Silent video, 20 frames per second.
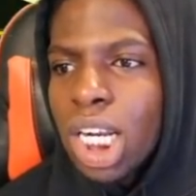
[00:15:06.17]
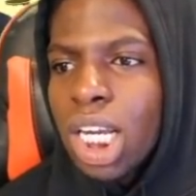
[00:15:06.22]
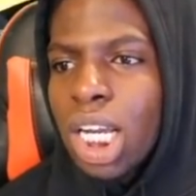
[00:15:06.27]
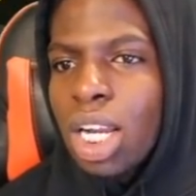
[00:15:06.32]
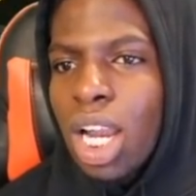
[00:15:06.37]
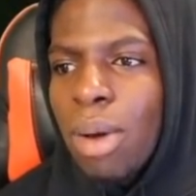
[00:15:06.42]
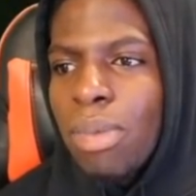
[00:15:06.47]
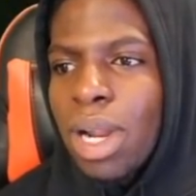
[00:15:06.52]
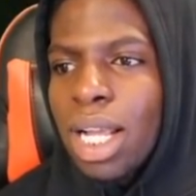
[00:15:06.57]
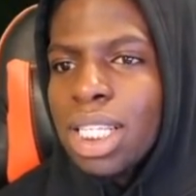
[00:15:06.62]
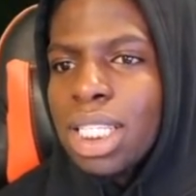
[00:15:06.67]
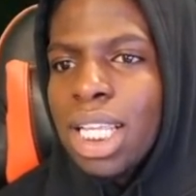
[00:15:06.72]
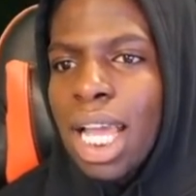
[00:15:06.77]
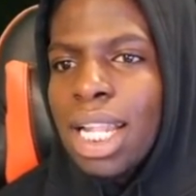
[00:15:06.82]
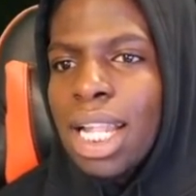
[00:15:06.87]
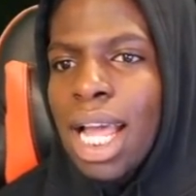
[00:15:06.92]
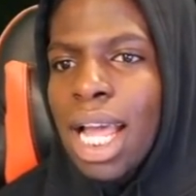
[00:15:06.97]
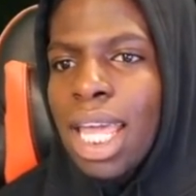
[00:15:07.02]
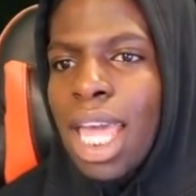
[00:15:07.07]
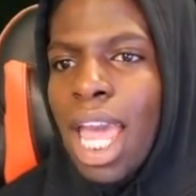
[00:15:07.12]
to the club. Let's
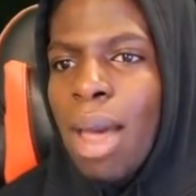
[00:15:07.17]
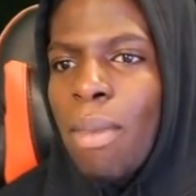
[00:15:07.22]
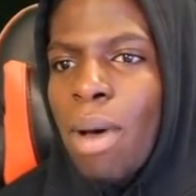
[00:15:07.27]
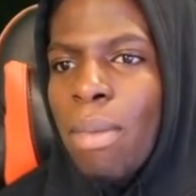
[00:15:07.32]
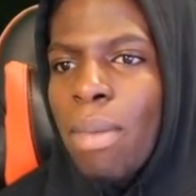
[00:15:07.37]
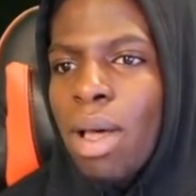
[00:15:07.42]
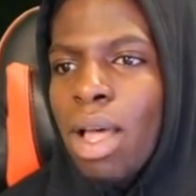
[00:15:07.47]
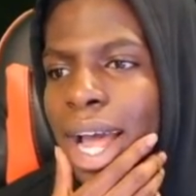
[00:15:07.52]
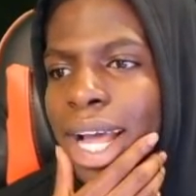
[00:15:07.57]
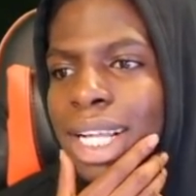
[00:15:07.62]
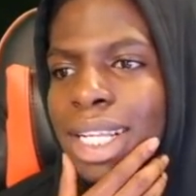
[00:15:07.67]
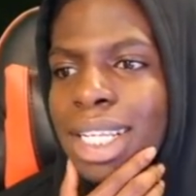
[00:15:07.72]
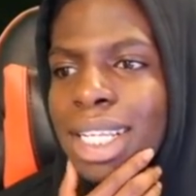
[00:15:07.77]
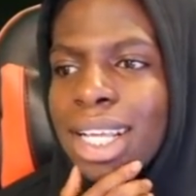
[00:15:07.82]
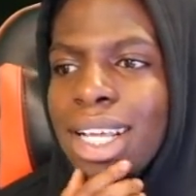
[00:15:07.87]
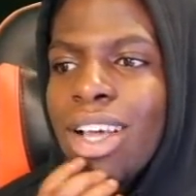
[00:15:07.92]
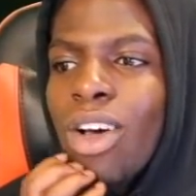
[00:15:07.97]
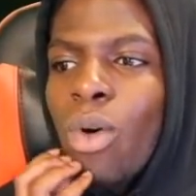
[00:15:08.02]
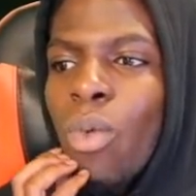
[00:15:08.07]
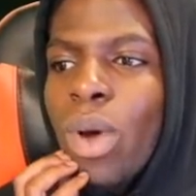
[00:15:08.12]
get that camera. Right,
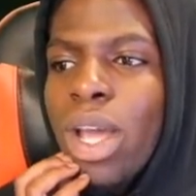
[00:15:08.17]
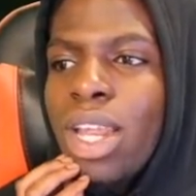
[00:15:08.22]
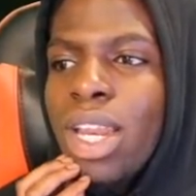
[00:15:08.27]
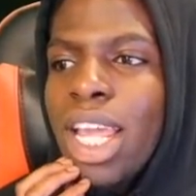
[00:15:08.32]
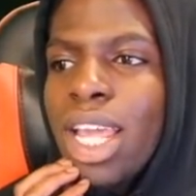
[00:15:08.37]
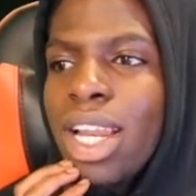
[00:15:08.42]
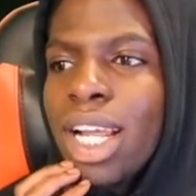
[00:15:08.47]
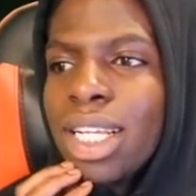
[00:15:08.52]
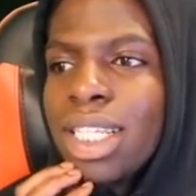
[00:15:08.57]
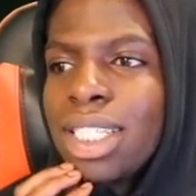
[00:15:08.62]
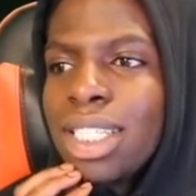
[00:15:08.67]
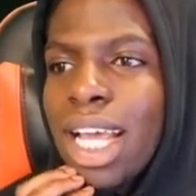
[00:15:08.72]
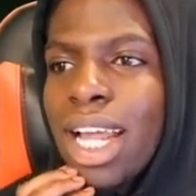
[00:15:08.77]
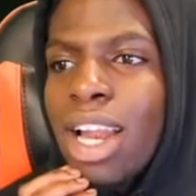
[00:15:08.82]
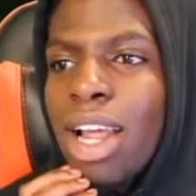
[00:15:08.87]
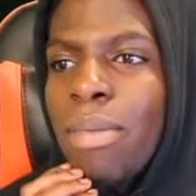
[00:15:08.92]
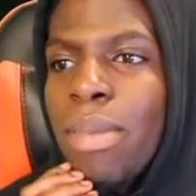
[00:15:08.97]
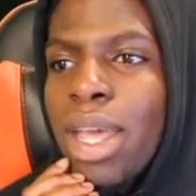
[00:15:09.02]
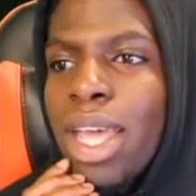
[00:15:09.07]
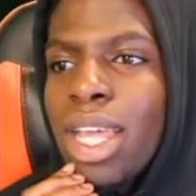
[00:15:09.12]
we need a
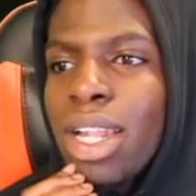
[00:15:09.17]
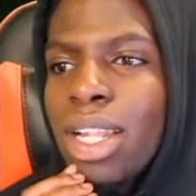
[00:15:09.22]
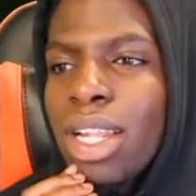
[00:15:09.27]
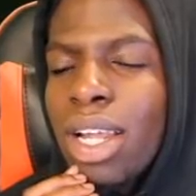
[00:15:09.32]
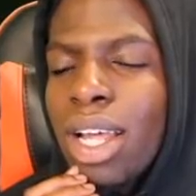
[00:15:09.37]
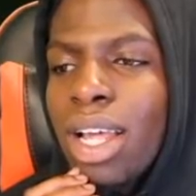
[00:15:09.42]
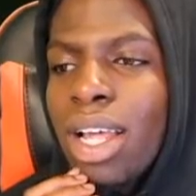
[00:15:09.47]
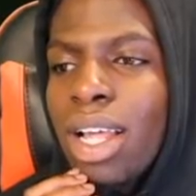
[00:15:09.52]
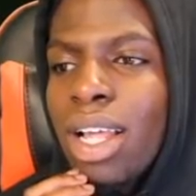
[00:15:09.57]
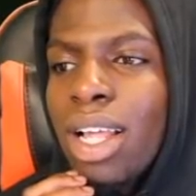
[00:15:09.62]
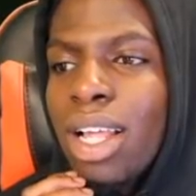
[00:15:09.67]
centre mid